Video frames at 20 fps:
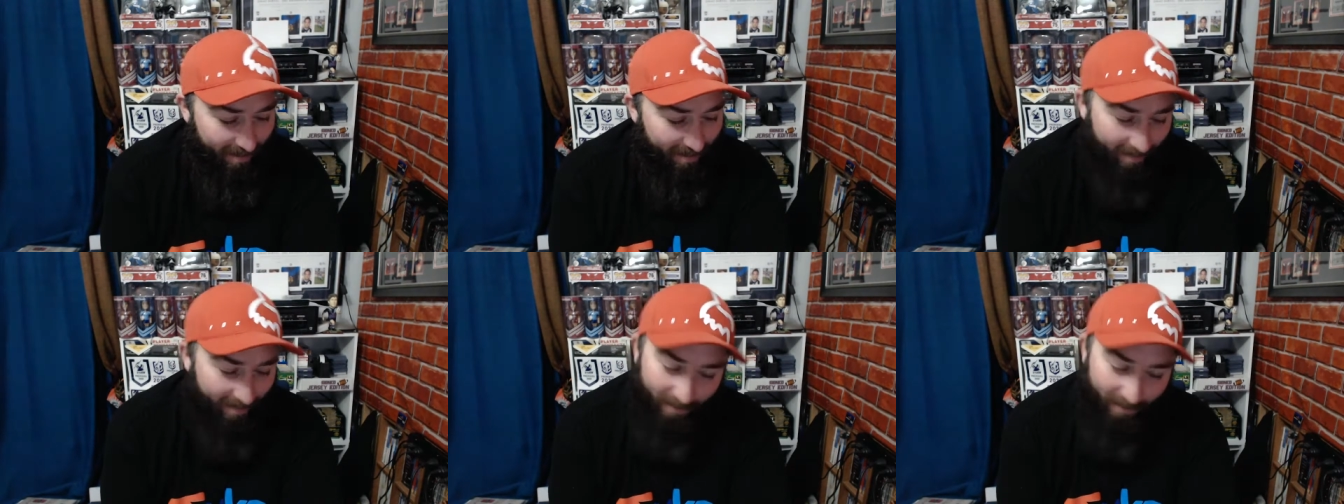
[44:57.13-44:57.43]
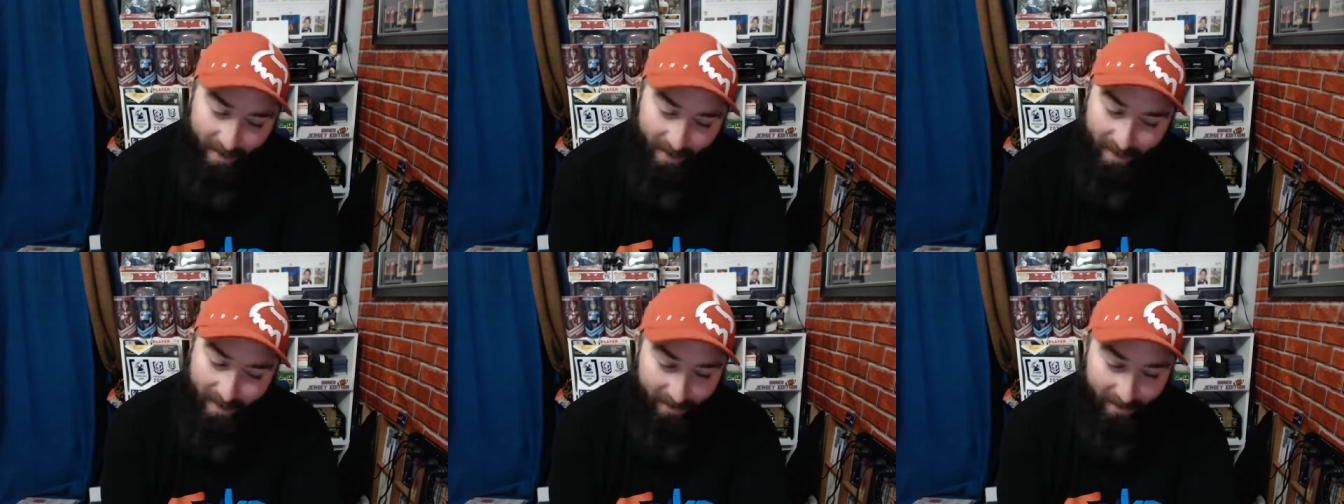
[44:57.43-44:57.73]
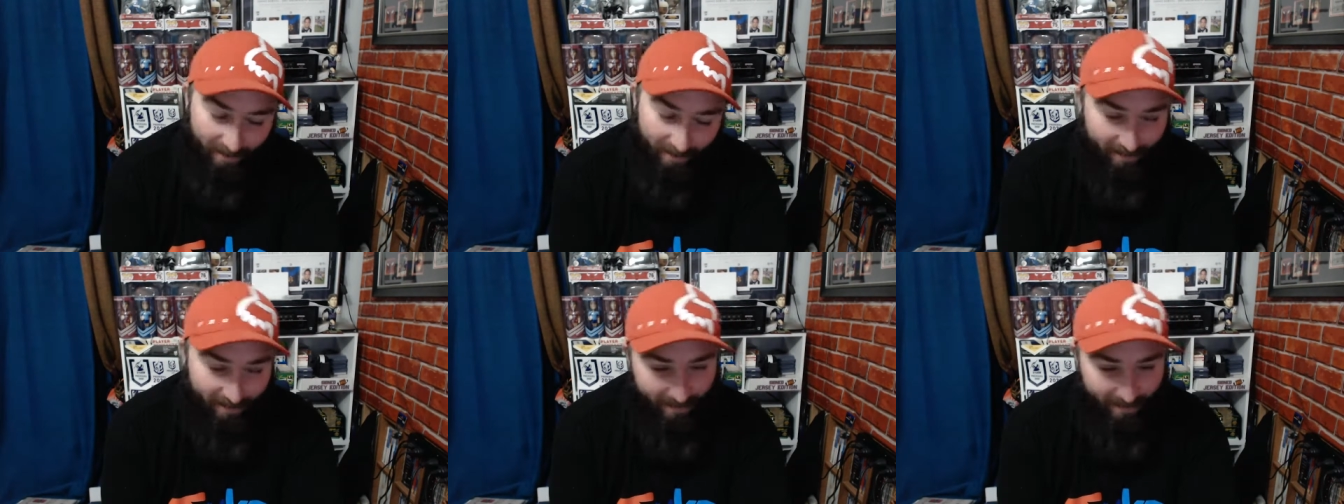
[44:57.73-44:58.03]
Well,
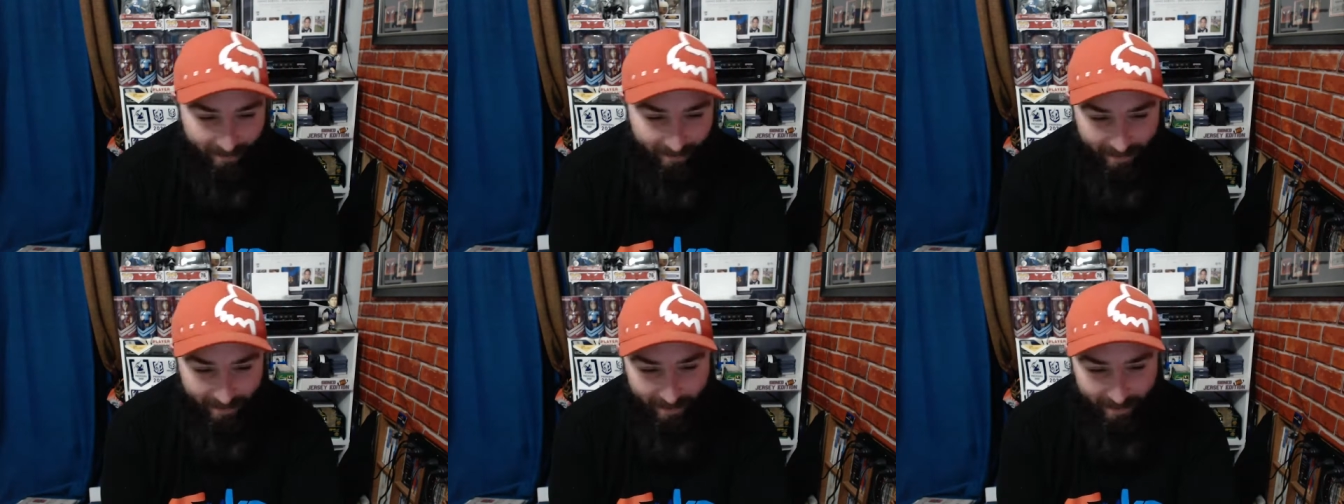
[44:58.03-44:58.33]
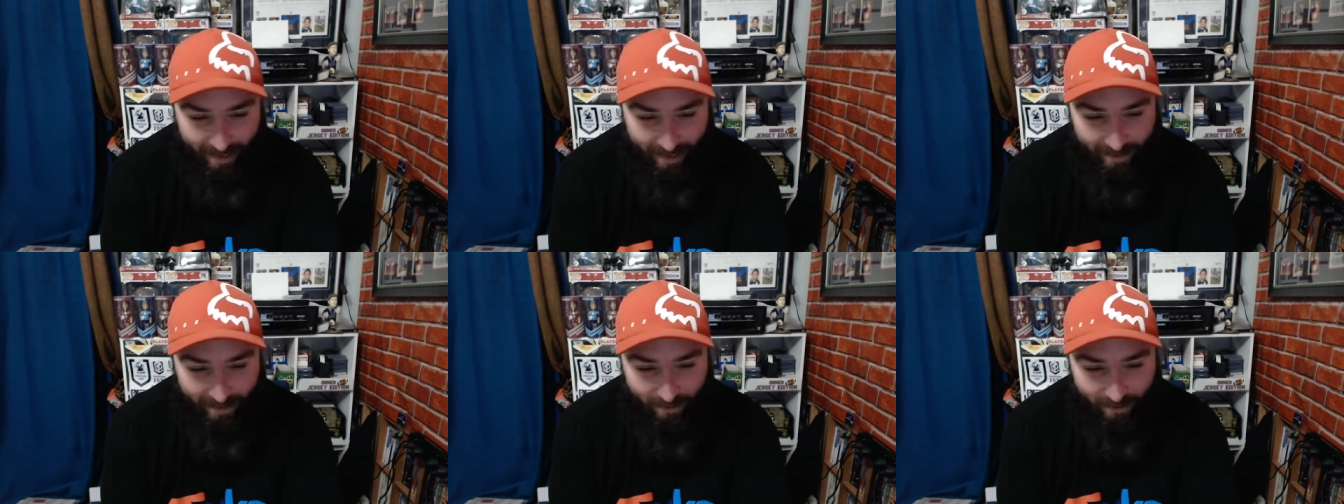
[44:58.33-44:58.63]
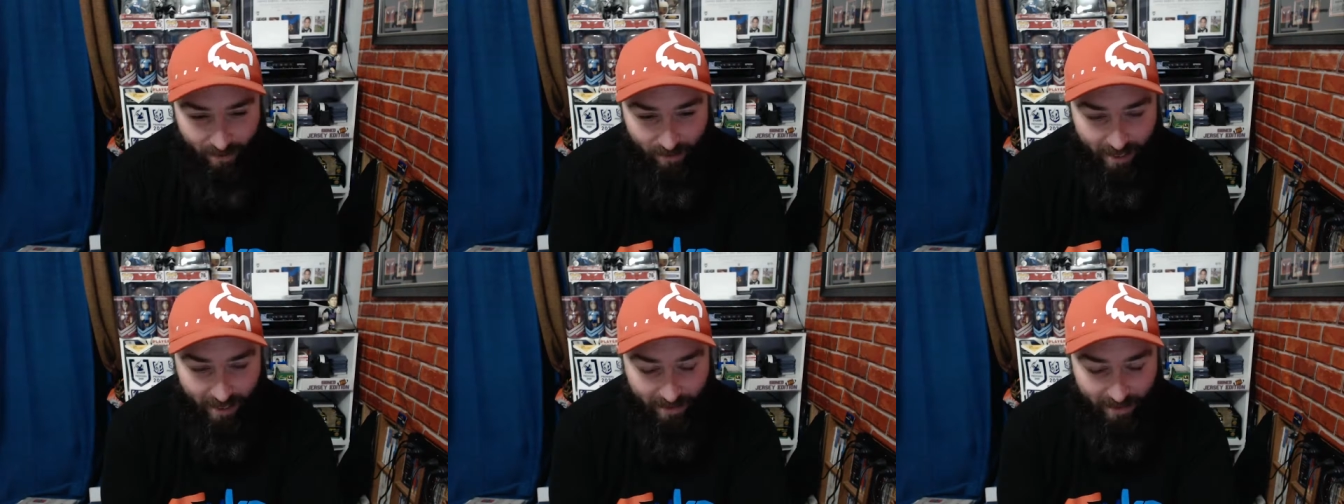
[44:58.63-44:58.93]
that's
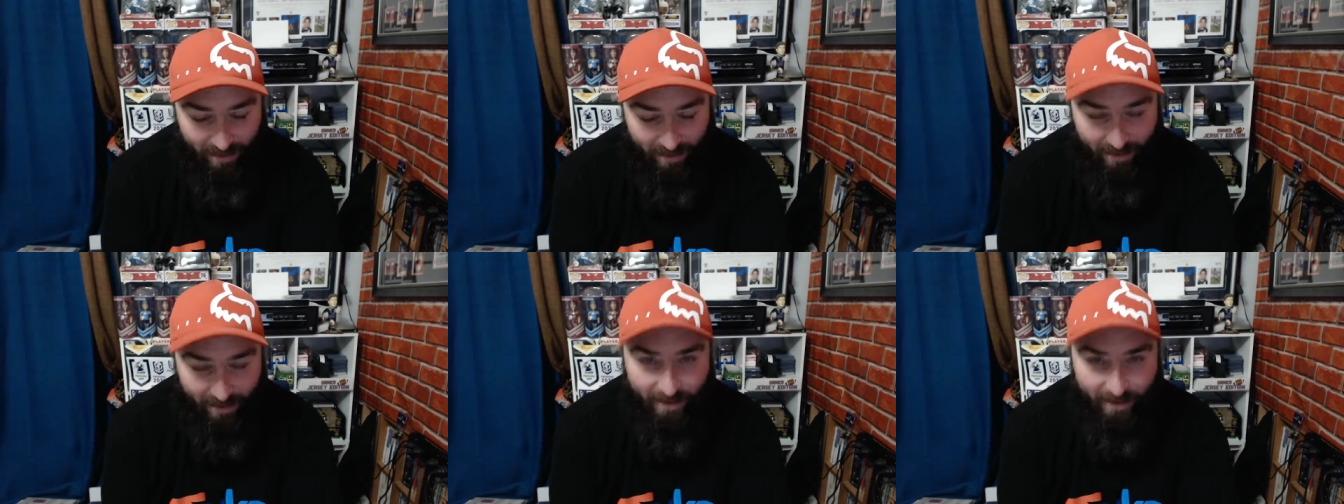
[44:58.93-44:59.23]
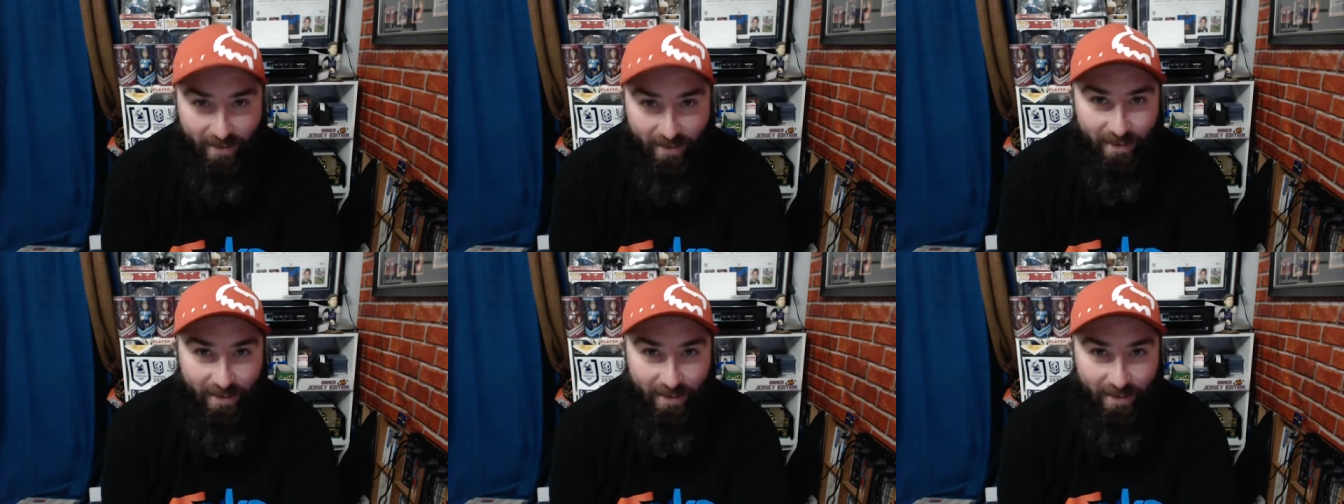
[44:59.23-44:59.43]
amazing.